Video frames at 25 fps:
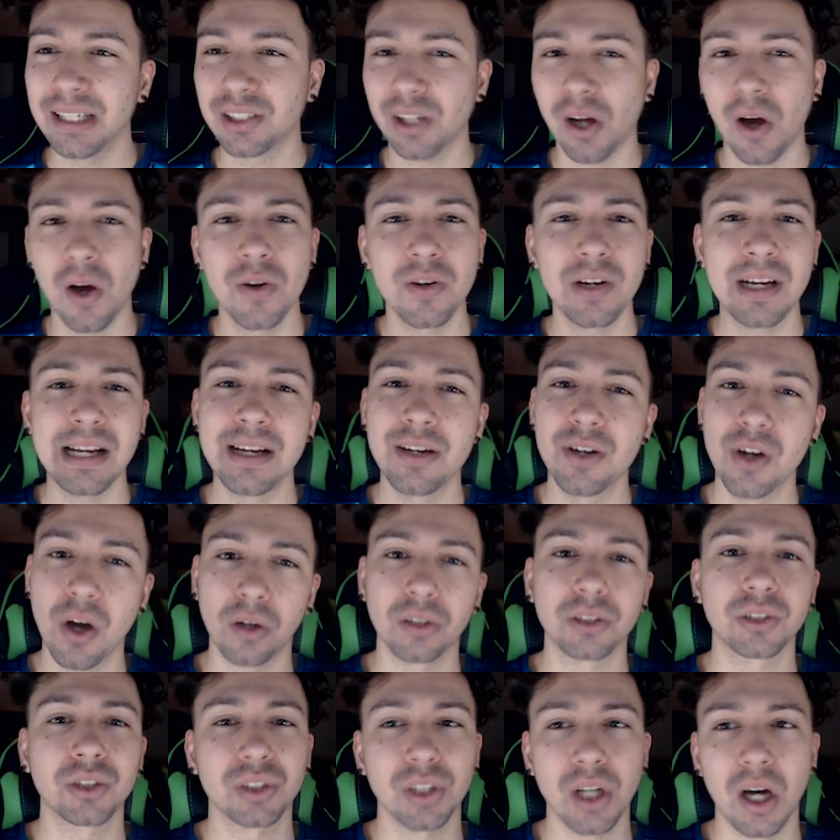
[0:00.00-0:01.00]
He's only
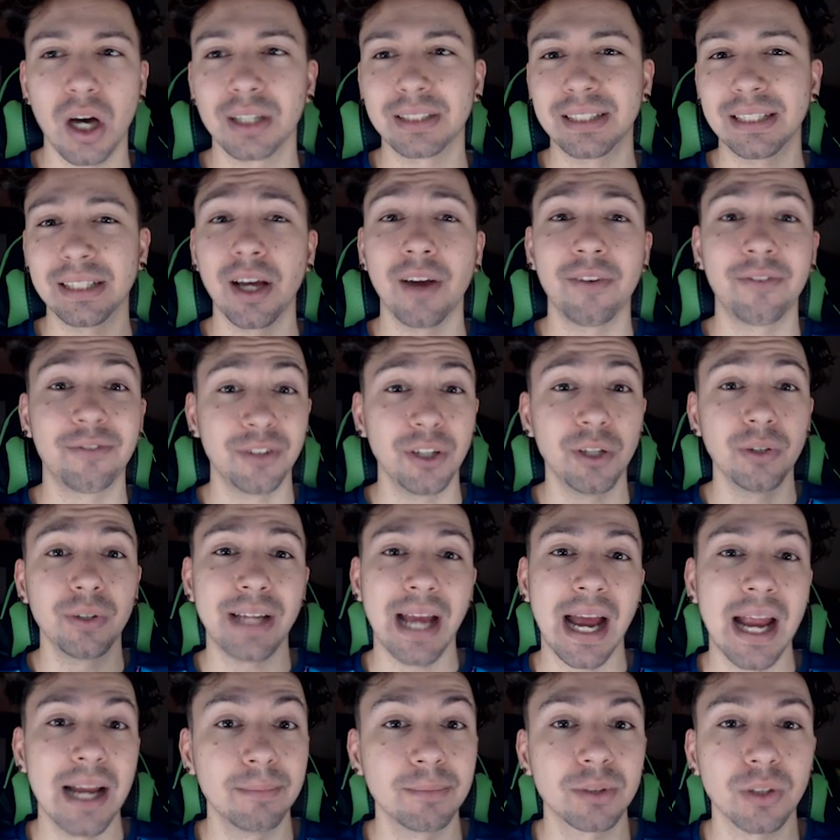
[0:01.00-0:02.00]
not started a
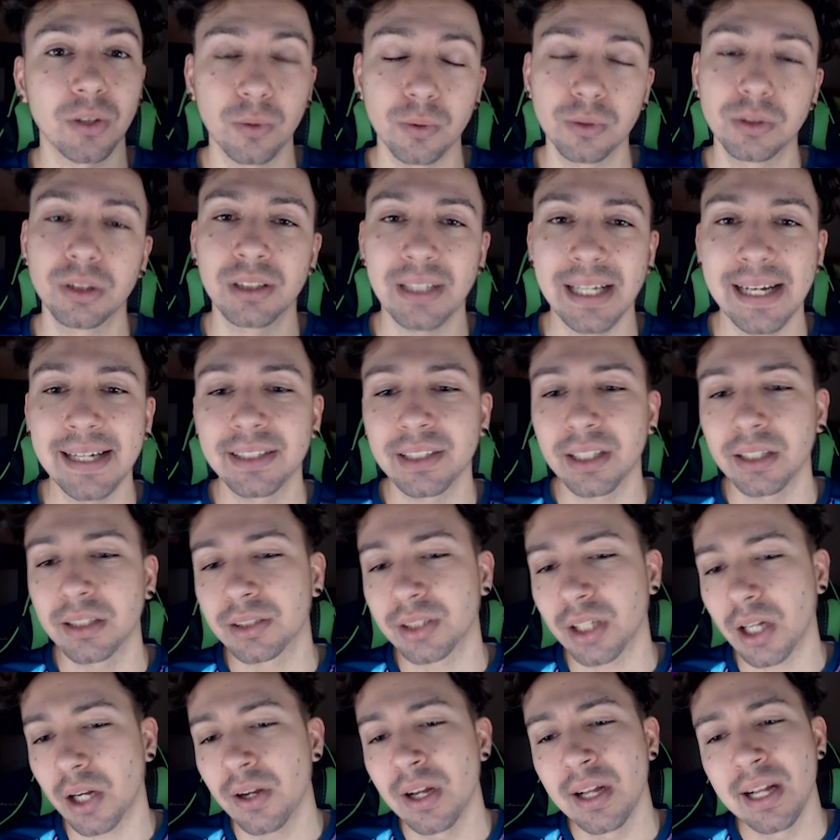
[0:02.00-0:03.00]
few games all
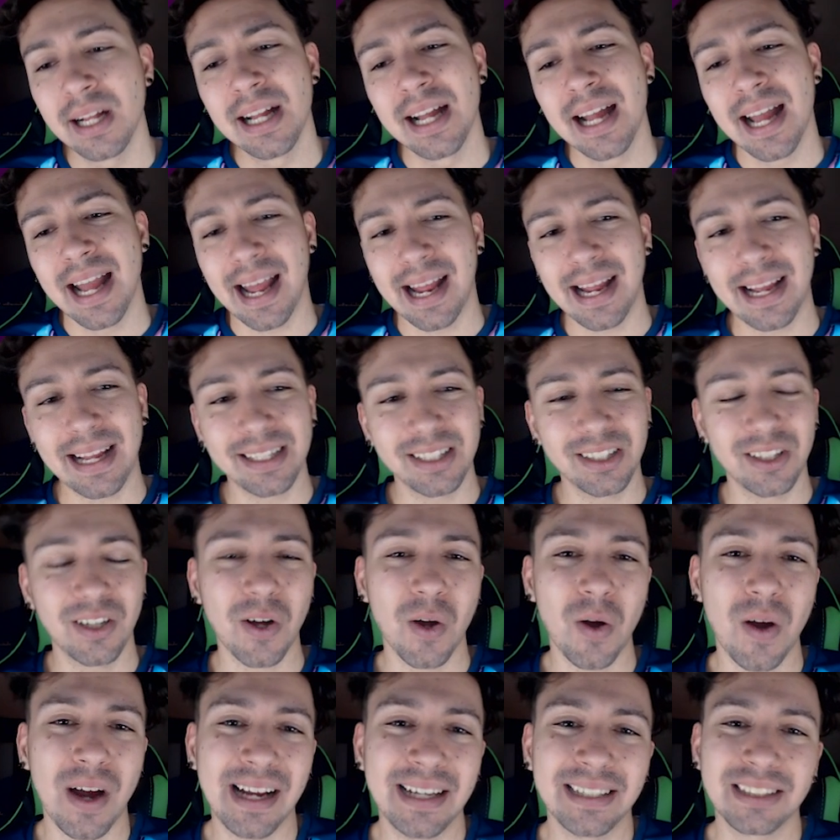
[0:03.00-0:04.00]
season. So, you
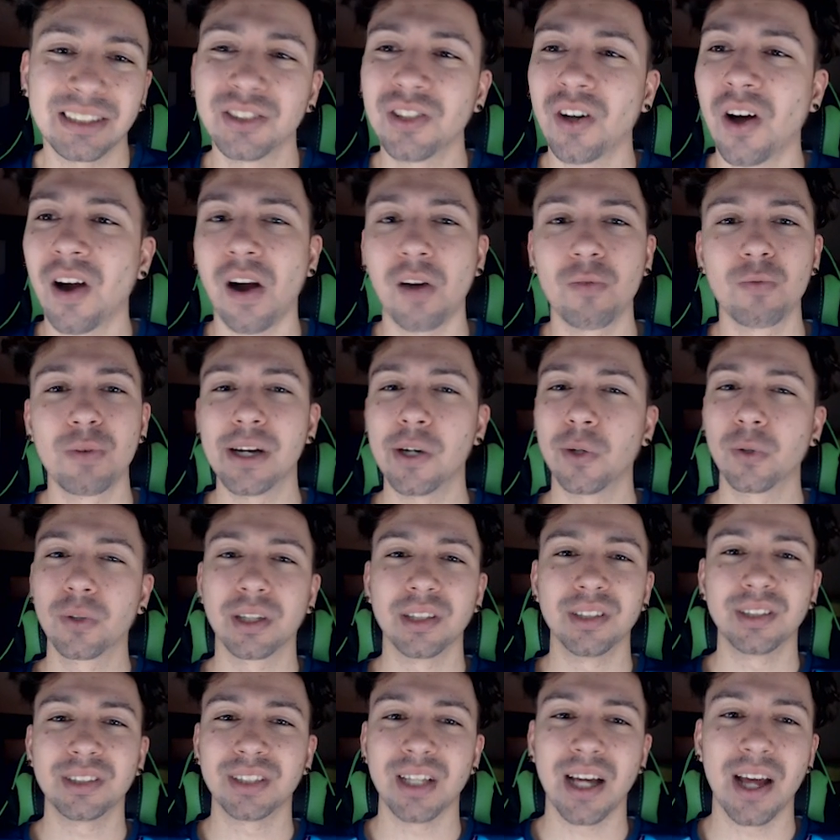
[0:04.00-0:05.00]
know, it's not a
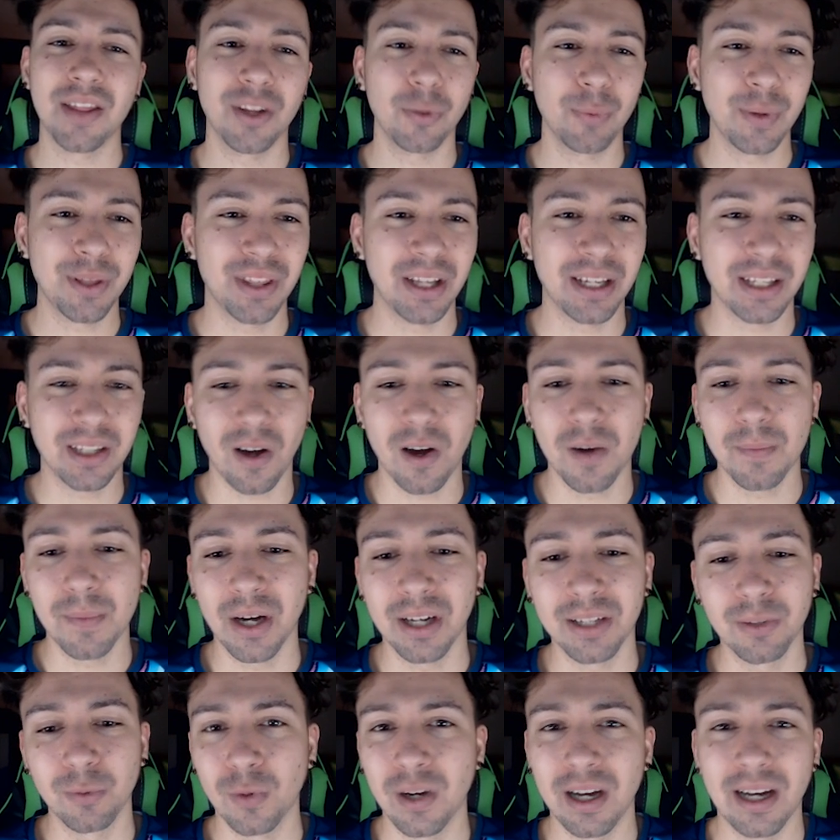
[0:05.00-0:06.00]
real concern that we think, oh
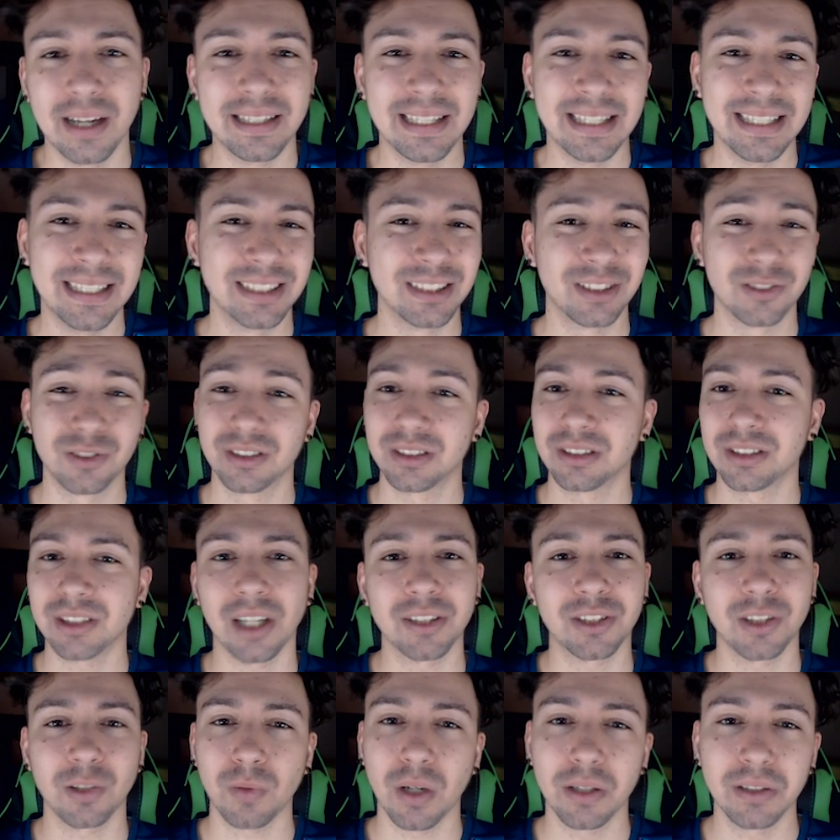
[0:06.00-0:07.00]
my word, he's
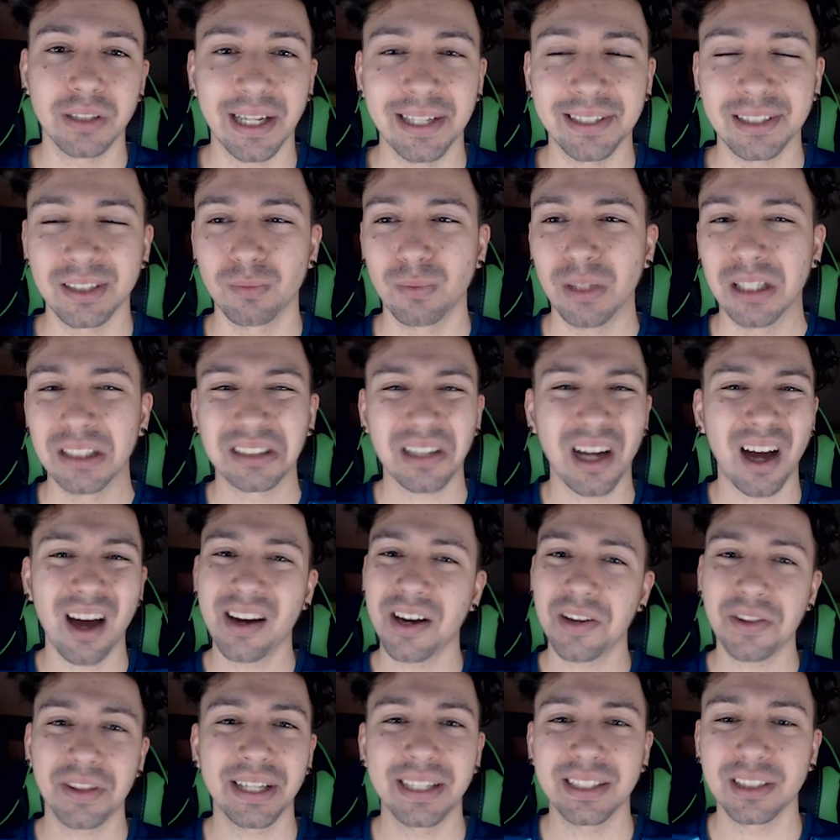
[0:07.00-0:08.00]
such a rotation risk.
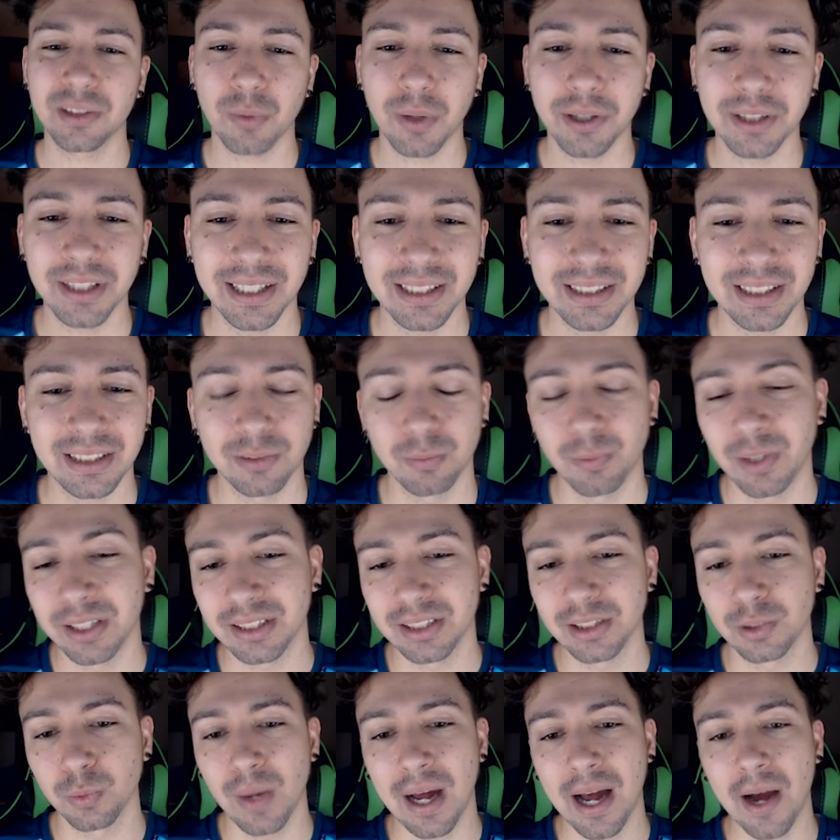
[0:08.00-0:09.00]
I don't think he's a rotation
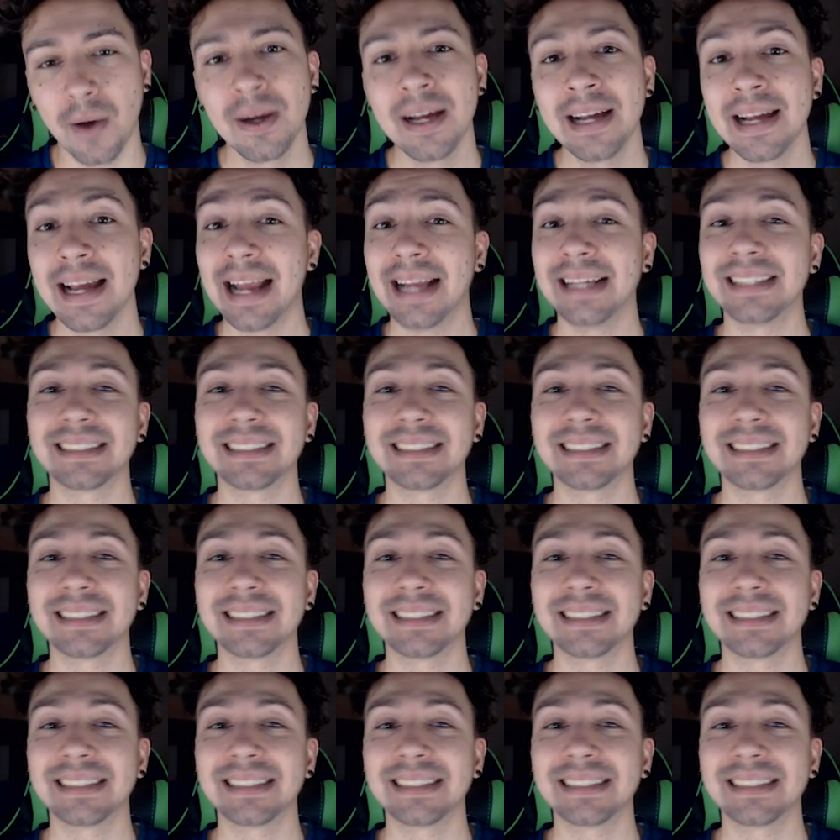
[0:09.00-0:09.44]
risk as well.